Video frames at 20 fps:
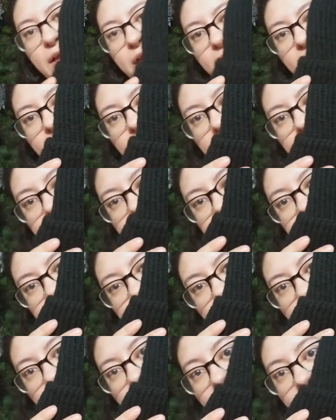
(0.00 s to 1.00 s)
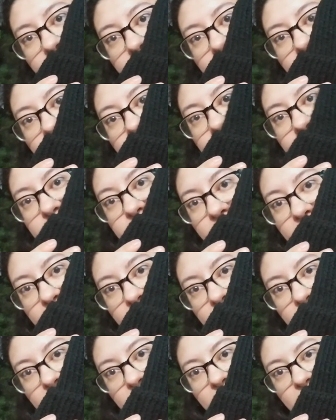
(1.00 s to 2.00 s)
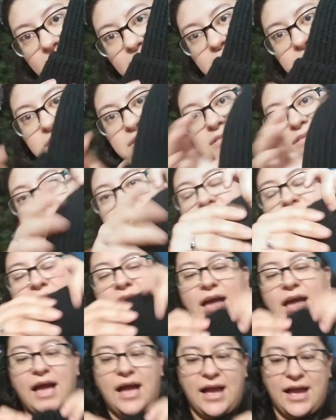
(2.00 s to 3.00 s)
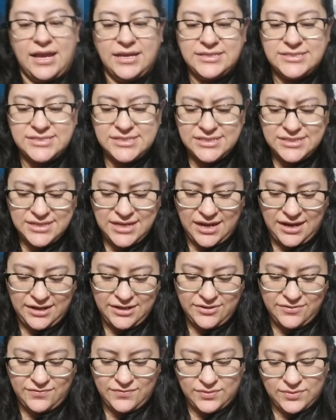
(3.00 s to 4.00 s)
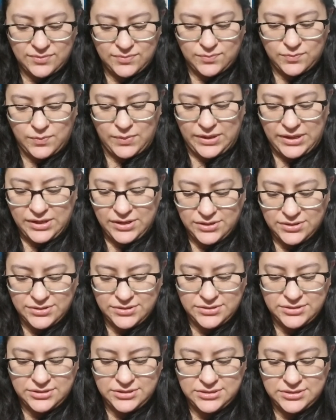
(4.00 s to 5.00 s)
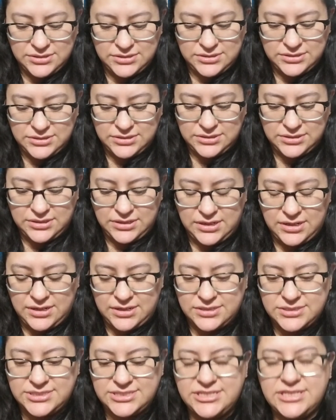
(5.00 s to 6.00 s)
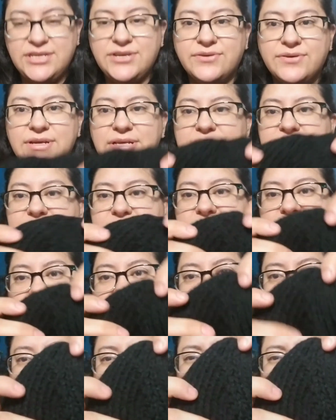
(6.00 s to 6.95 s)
And I loved making it. I did kind of a weird decreasing